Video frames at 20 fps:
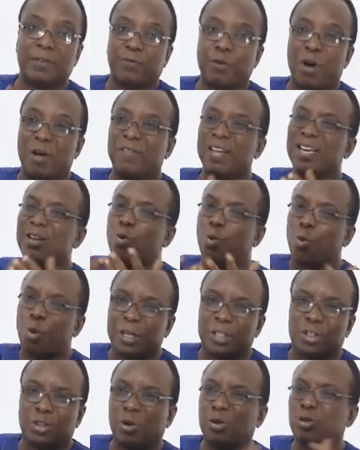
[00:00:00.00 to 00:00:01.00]
If you have any
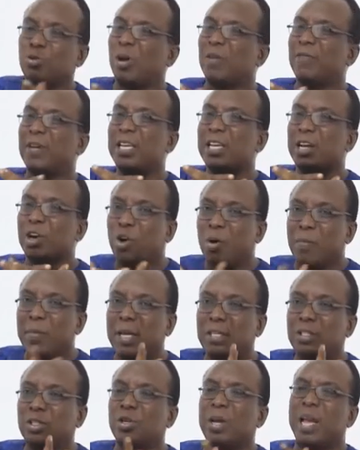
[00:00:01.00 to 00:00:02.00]
questions, you have any
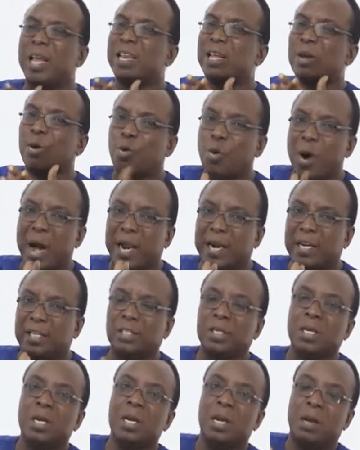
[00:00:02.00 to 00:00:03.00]
comments, any
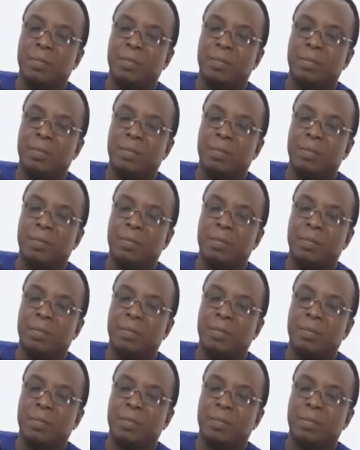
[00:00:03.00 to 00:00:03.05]
inquiries,